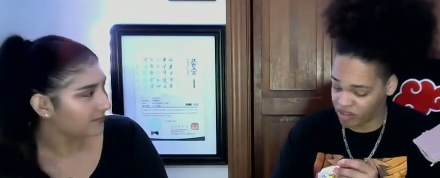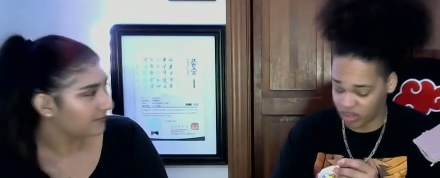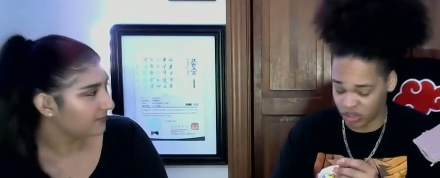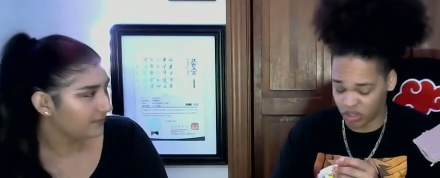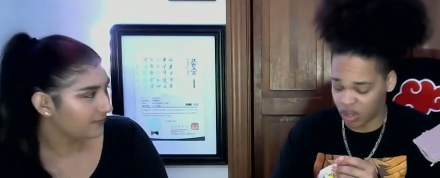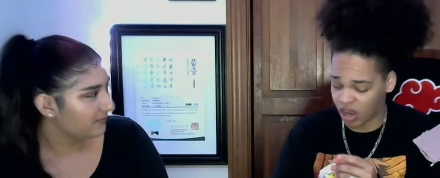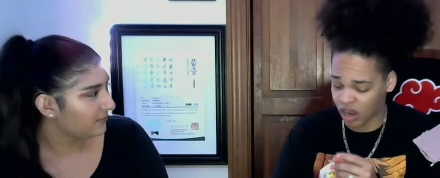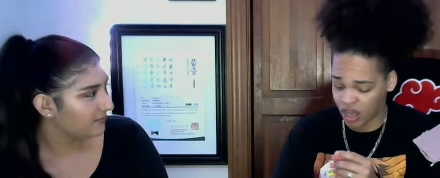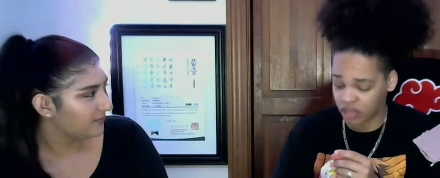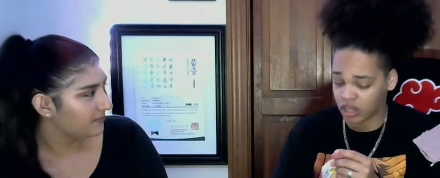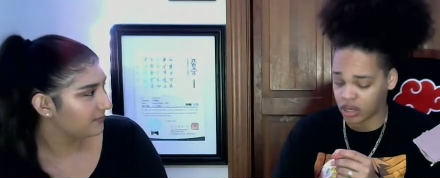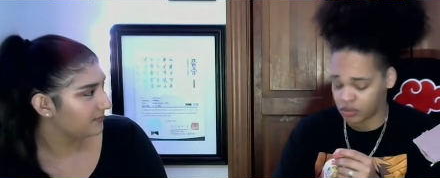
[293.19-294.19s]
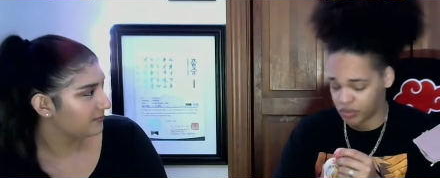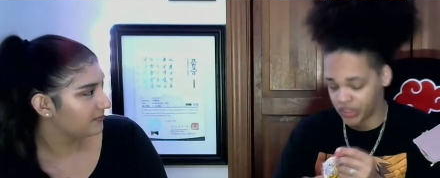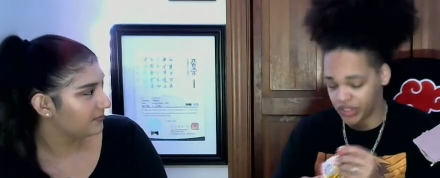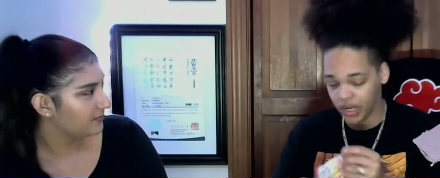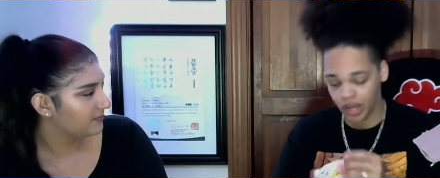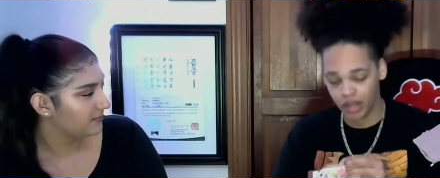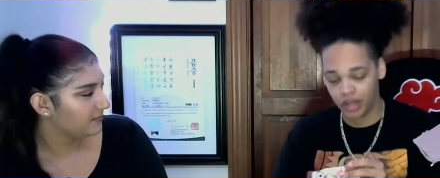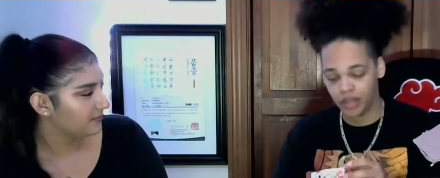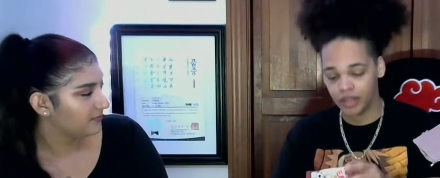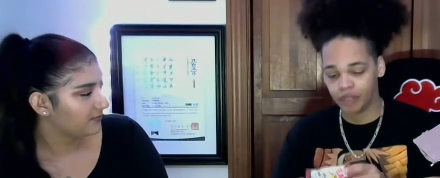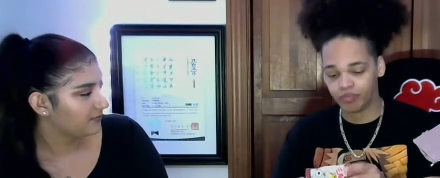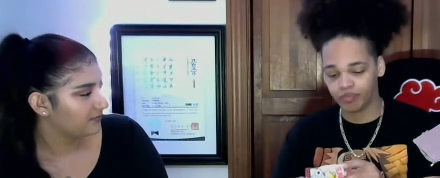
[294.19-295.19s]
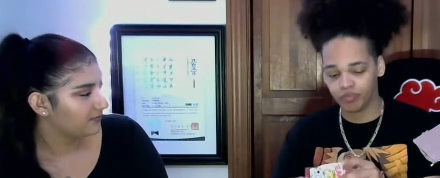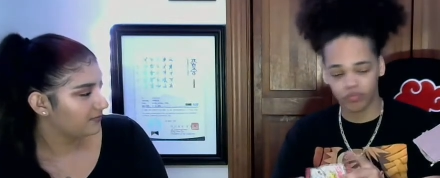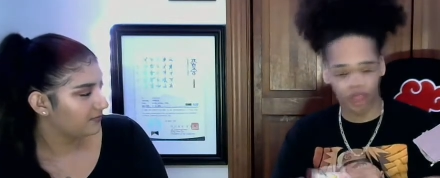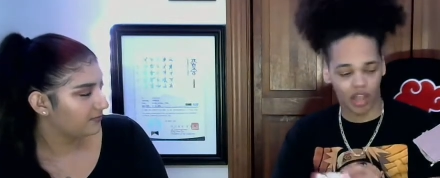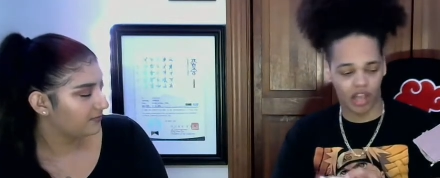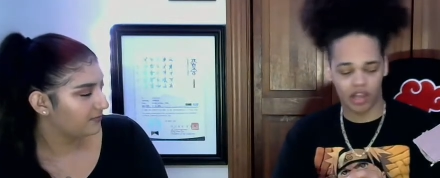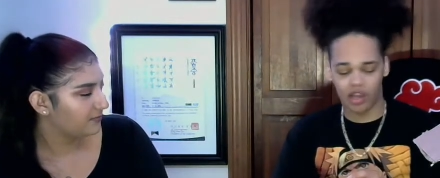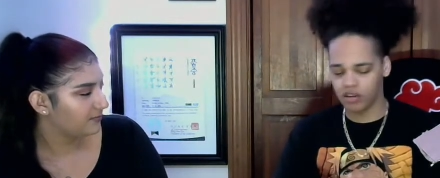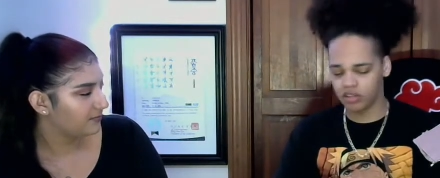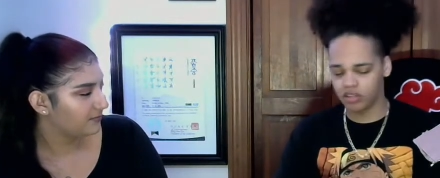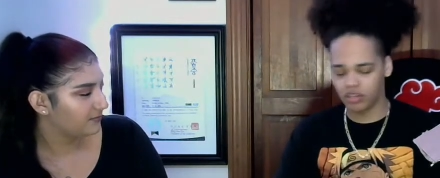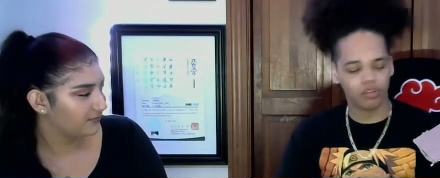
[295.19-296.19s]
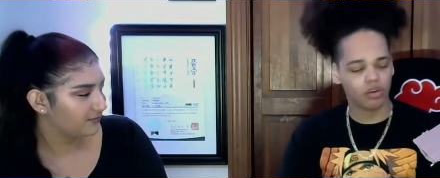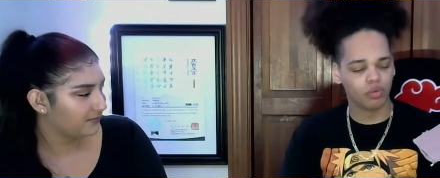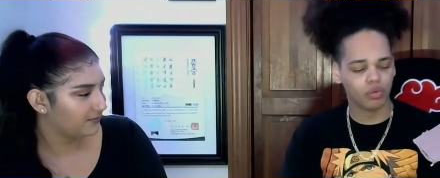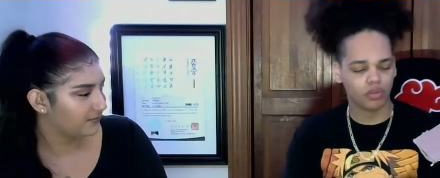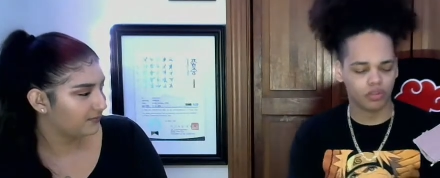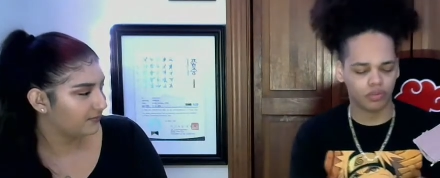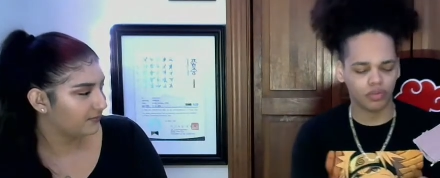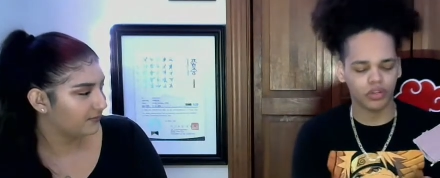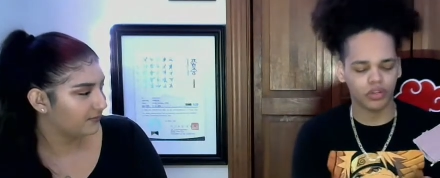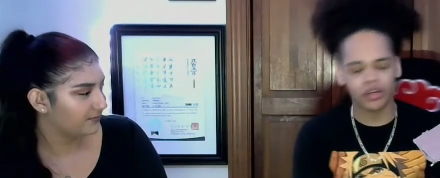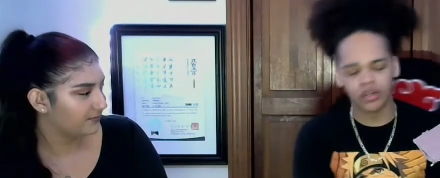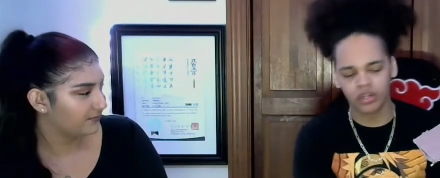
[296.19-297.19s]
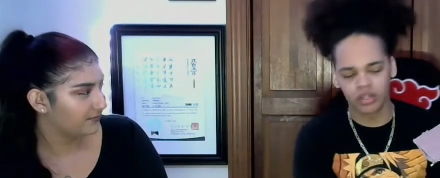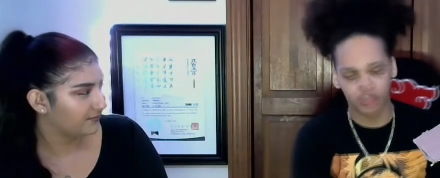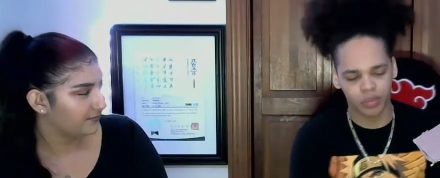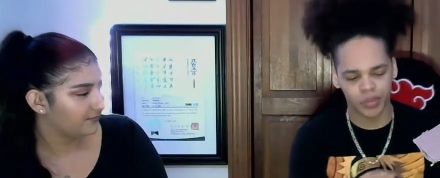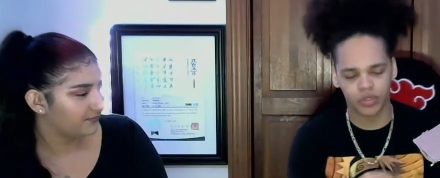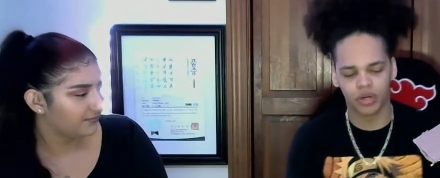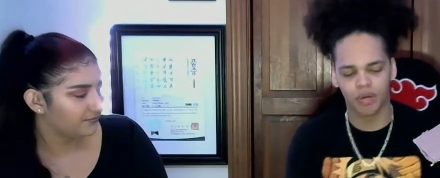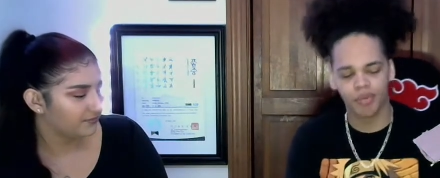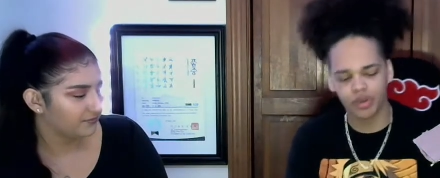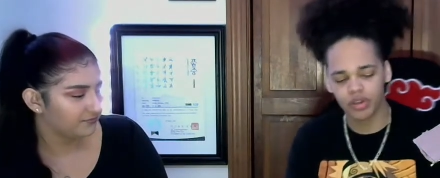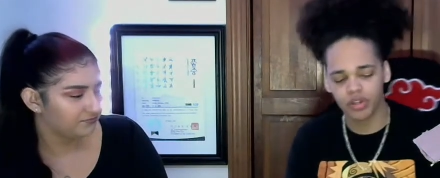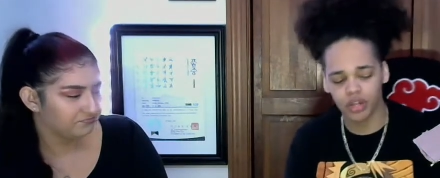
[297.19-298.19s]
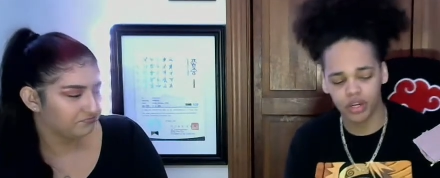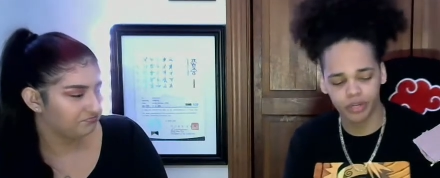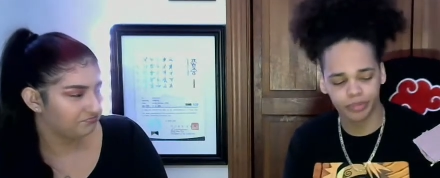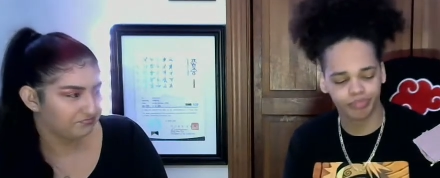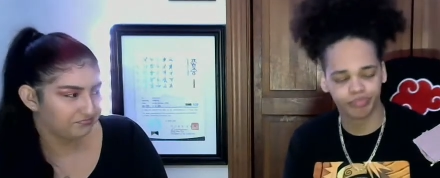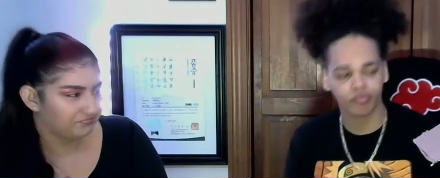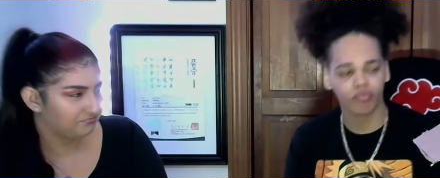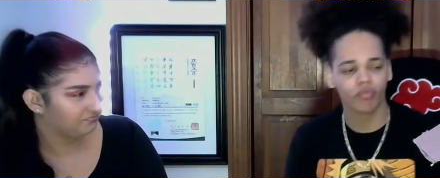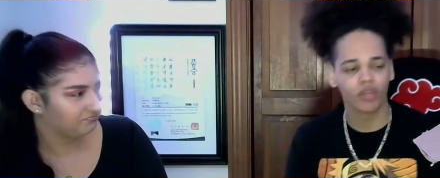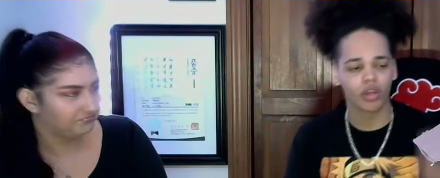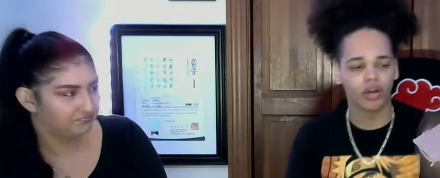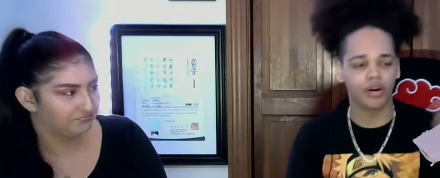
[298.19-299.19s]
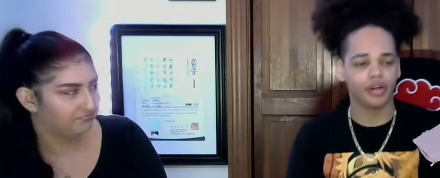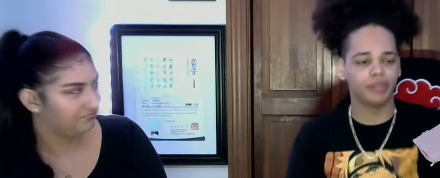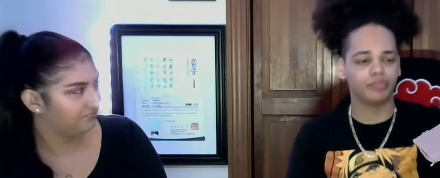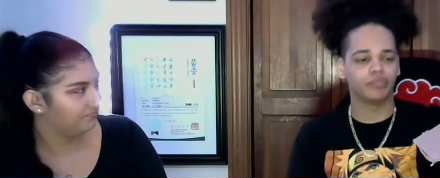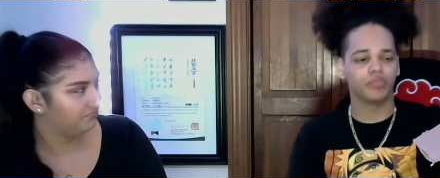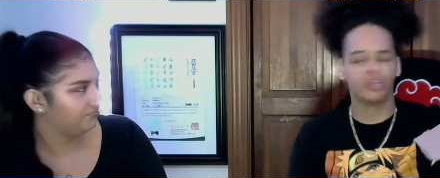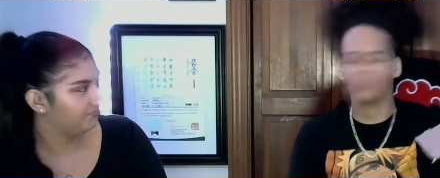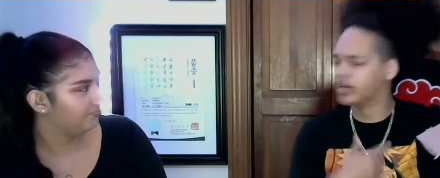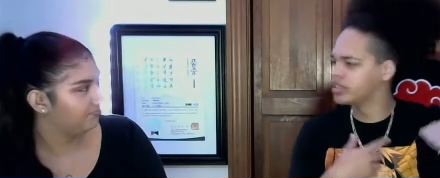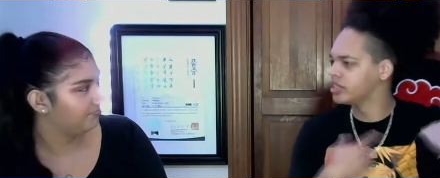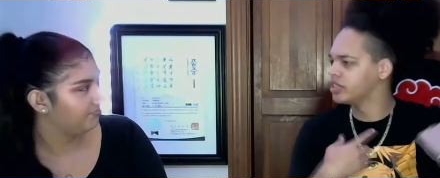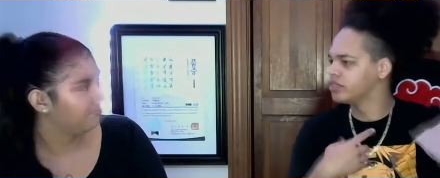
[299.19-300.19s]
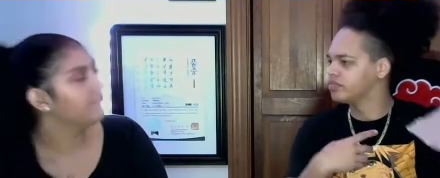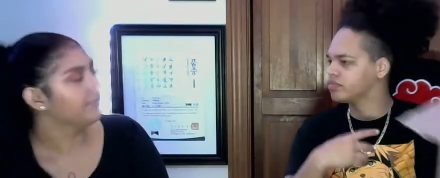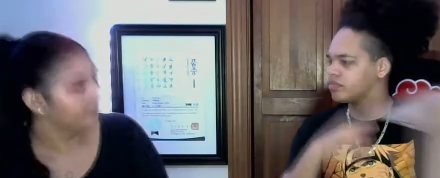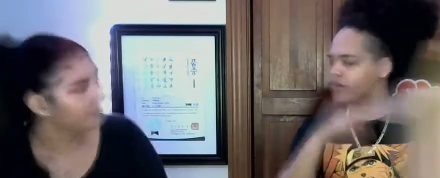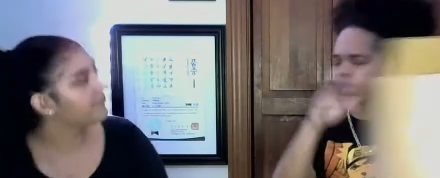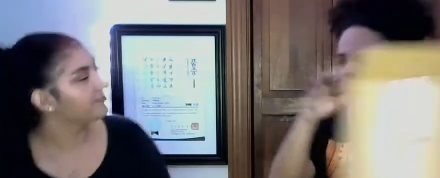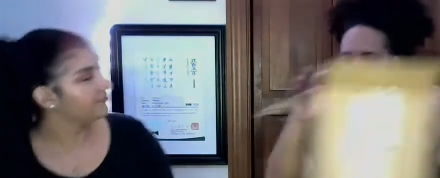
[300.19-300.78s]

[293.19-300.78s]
Speaker 1: in my mouth like you thought I thought it would. Uh, I'll save the ones for later because I'm gonna try them again later. All right, it's my turn.